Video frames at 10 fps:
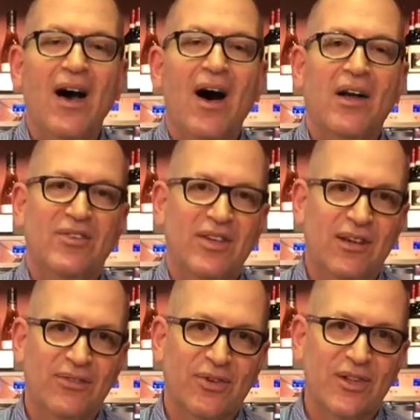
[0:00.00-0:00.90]
On
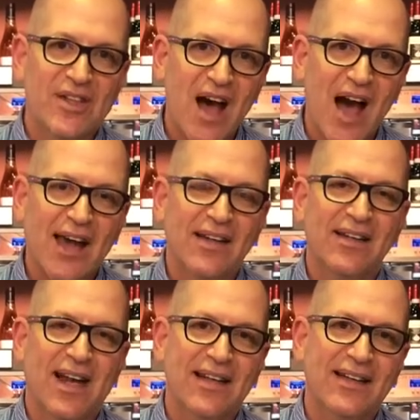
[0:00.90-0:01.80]
sale for
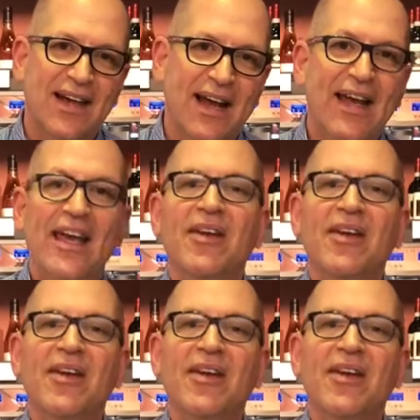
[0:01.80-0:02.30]
$9.99.